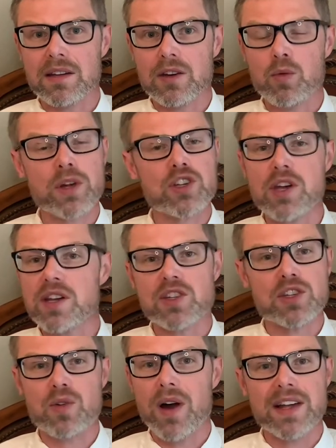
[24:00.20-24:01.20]
when
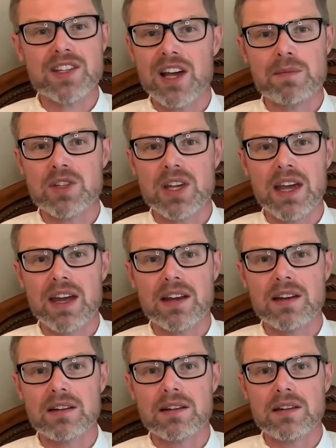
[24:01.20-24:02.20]
Jesus Christ comes again.
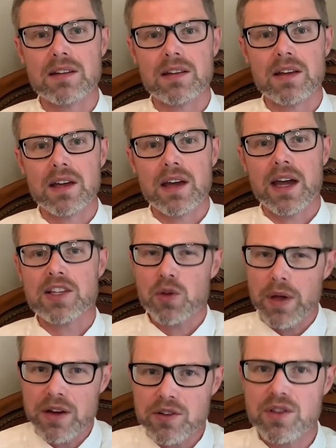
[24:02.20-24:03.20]
And so
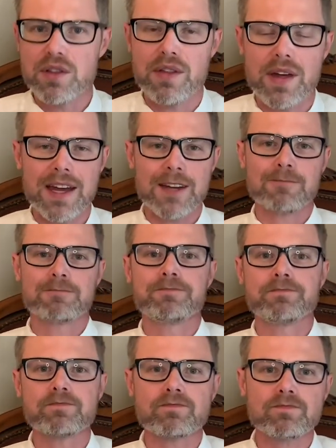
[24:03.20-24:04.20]
here's the thing
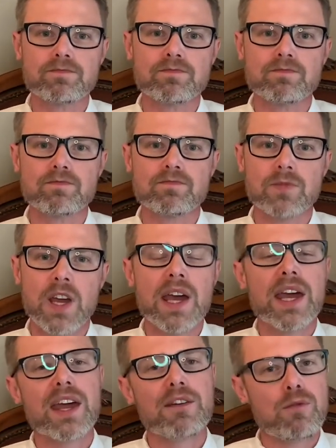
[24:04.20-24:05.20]

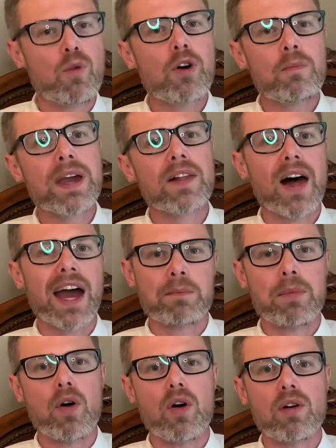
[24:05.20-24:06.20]
if we'll be
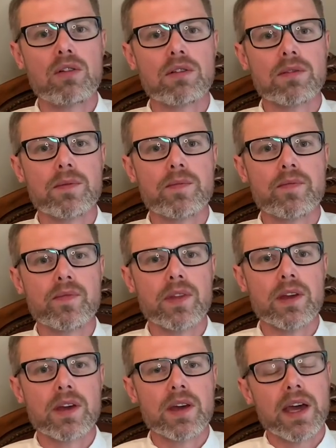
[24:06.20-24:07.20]
like Paul,
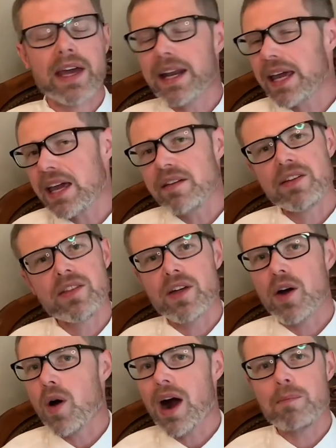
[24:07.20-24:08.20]
and even
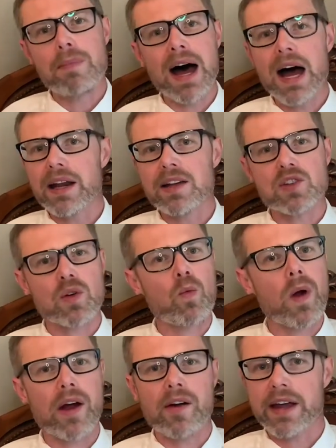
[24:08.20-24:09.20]
though our bodies are
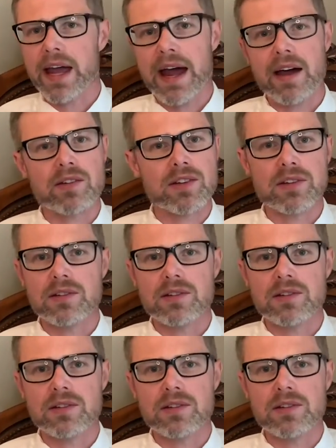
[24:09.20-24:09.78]
wearing out,